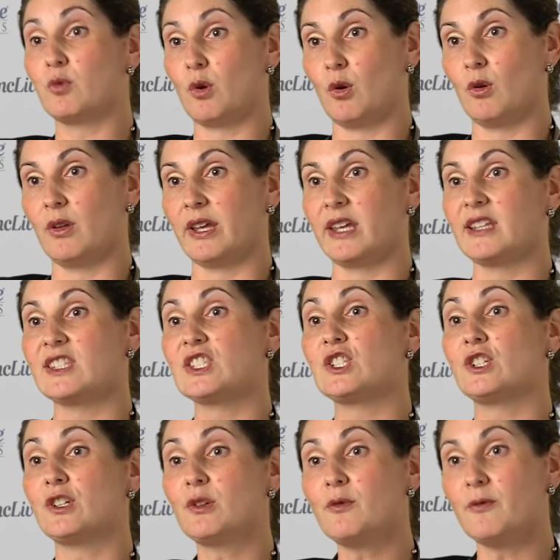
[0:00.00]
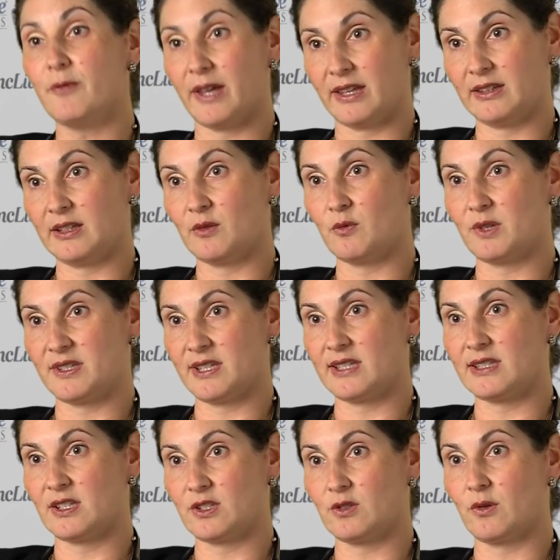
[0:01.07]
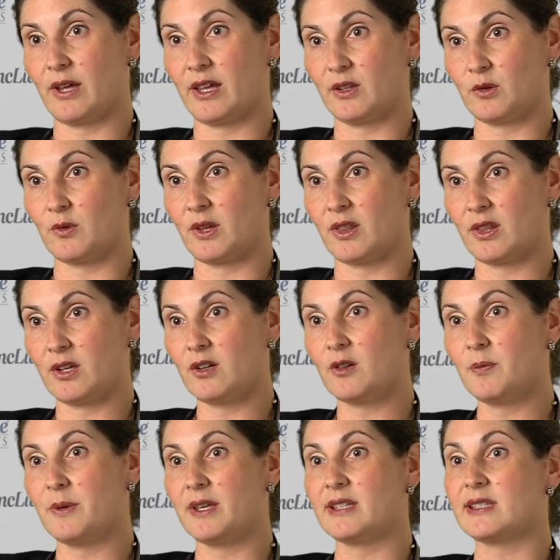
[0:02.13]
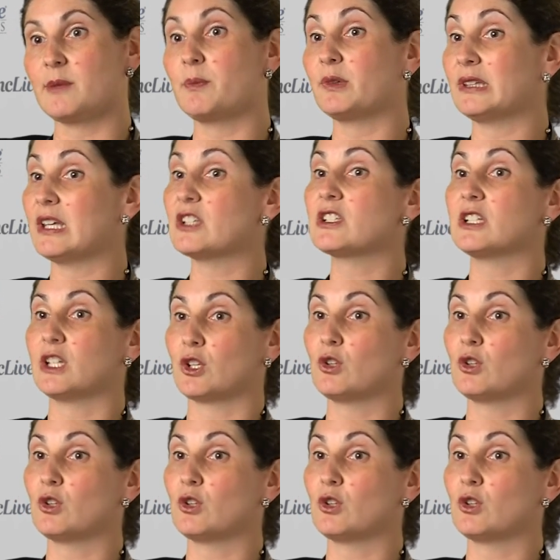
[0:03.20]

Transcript: role in circumventing resistance to endocrine therapies and potentially